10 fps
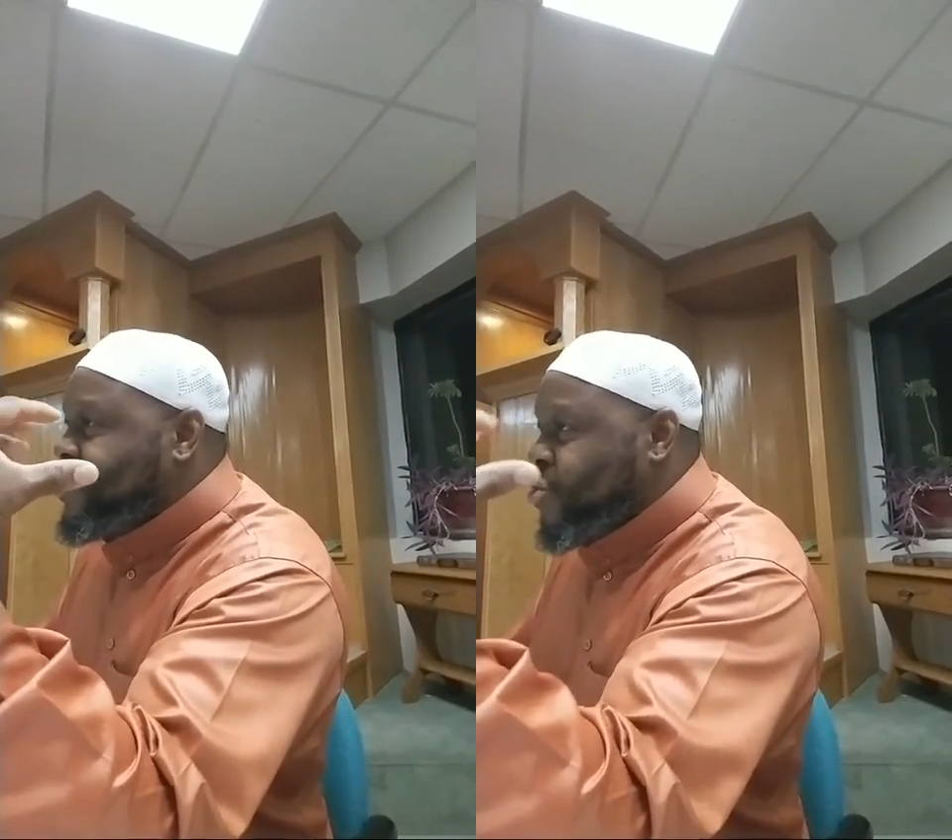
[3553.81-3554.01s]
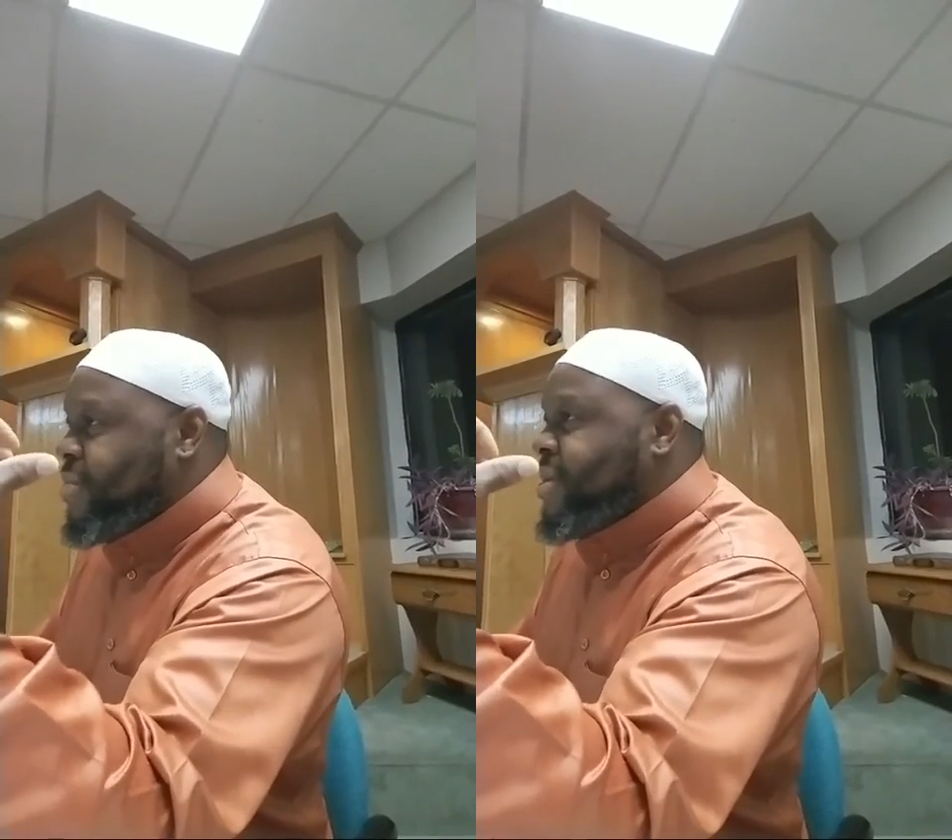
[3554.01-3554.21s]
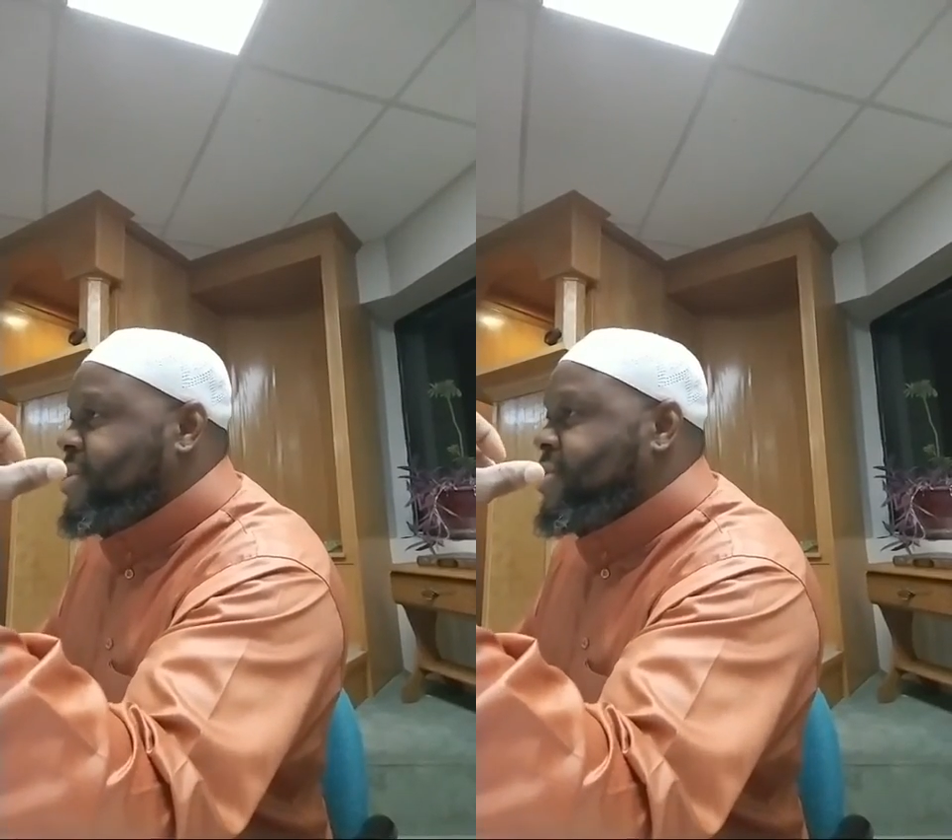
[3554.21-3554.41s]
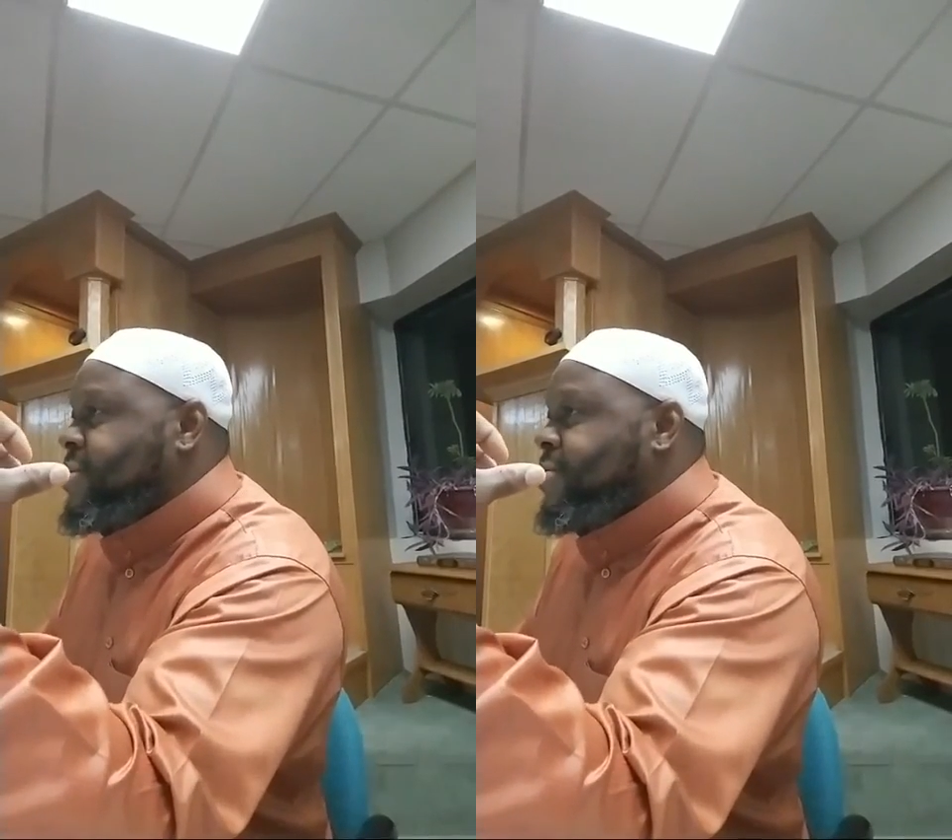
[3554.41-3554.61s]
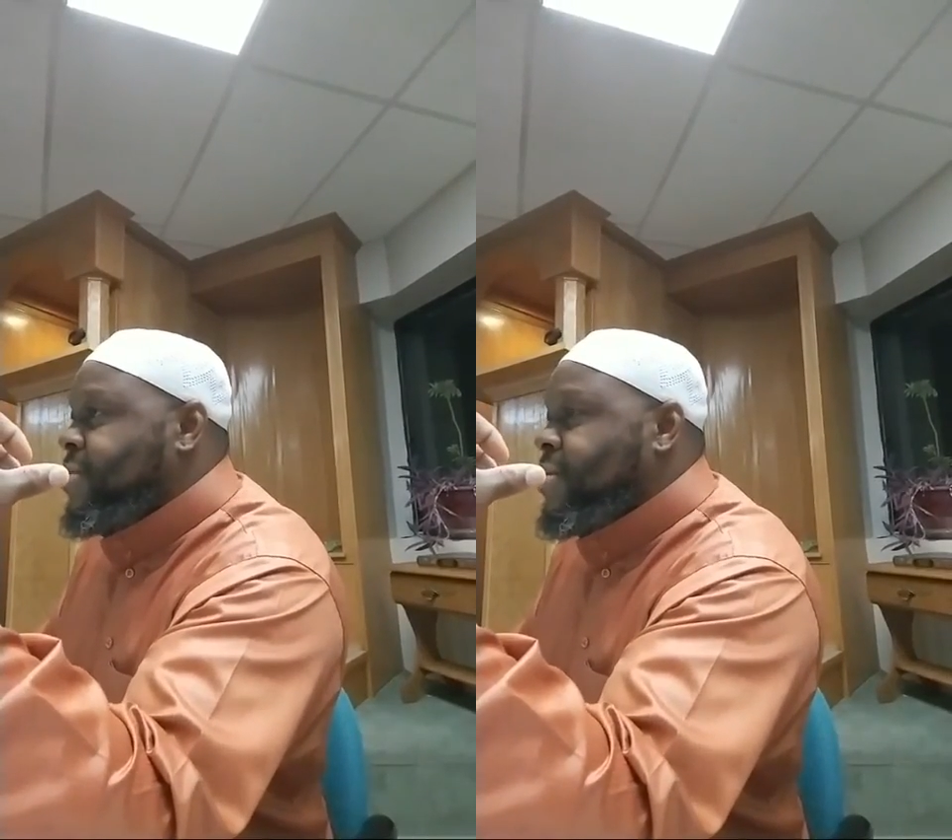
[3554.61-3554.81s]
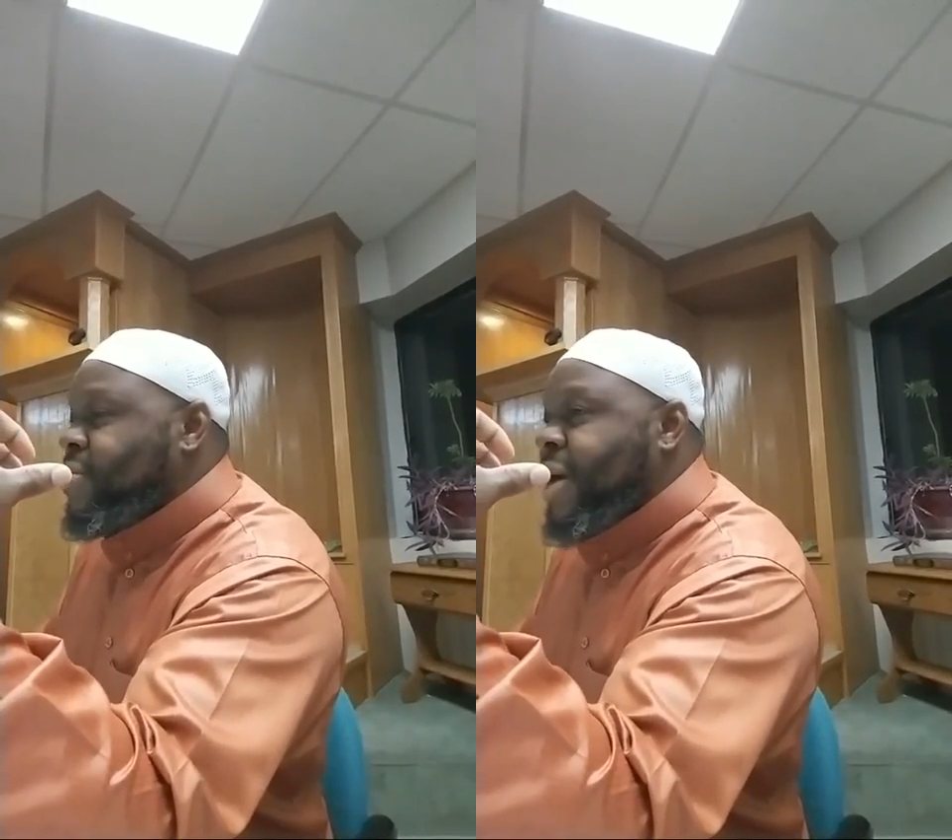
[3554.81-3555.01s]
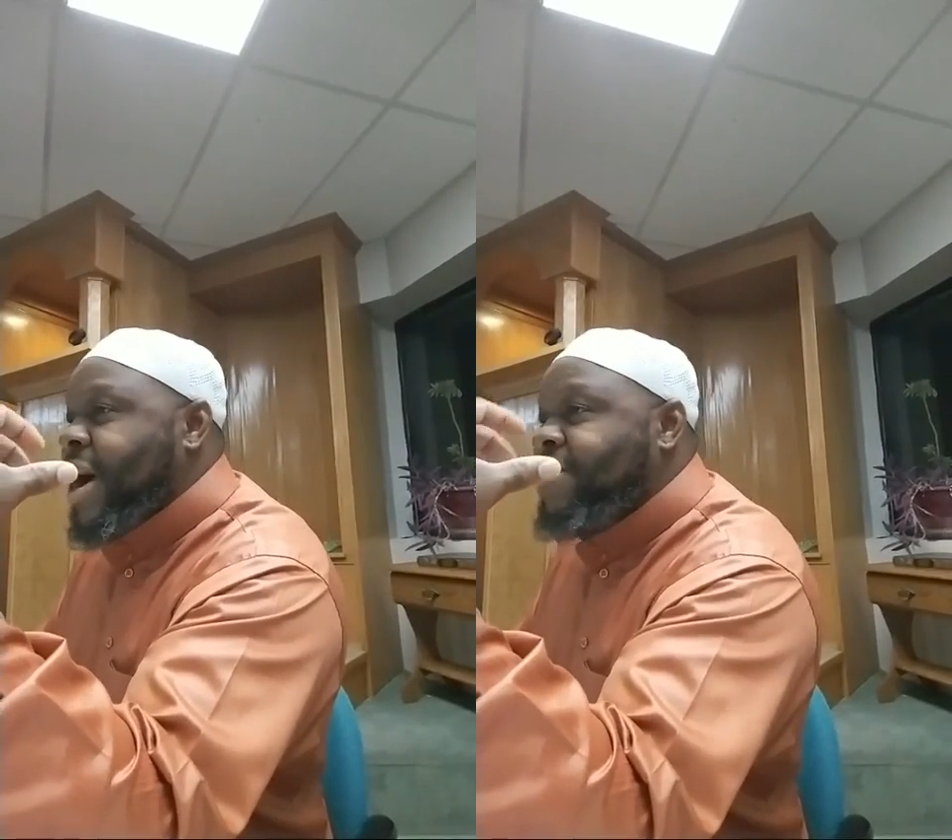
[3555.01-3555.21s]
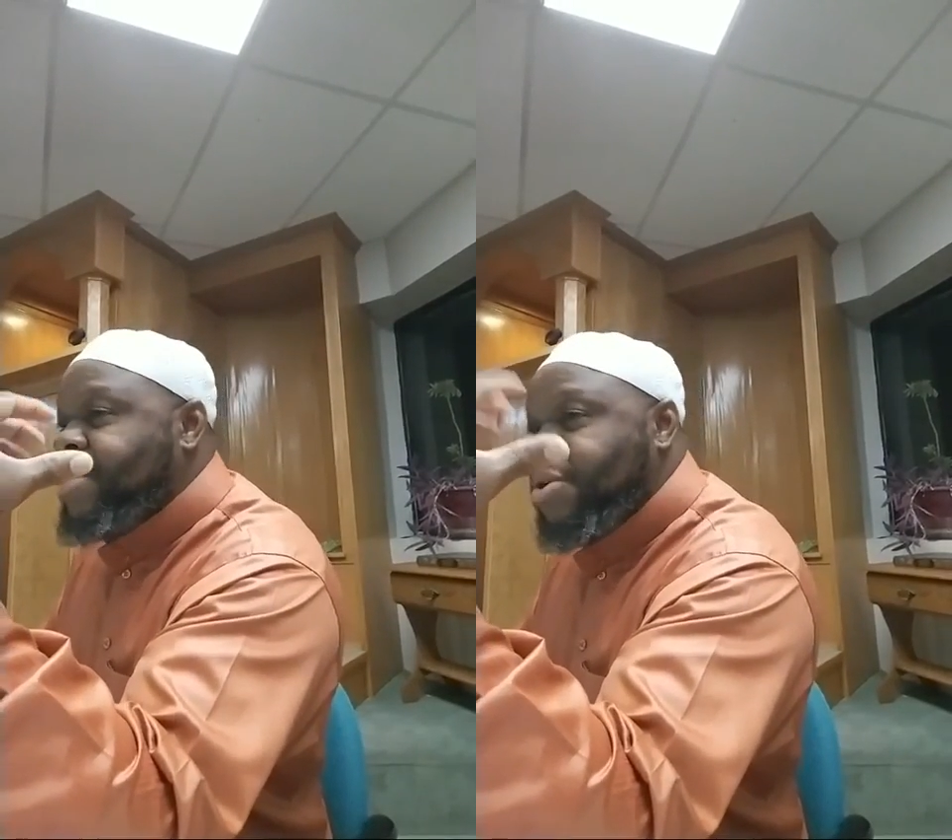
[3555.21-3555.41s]
torment,
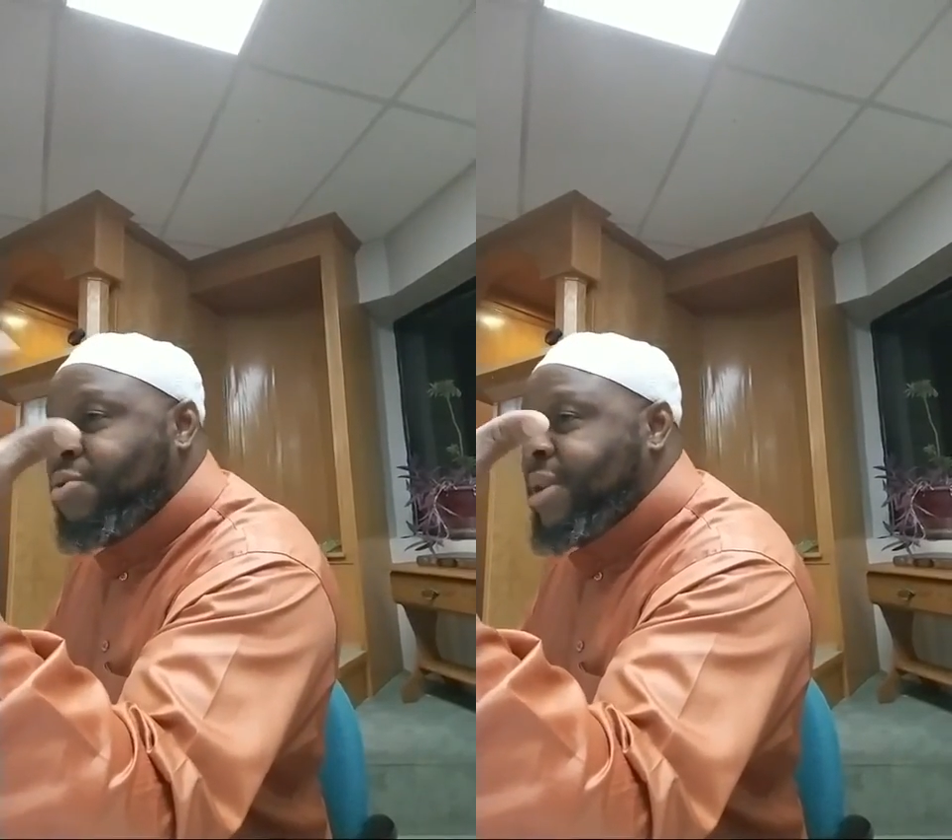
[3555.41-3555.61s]
however long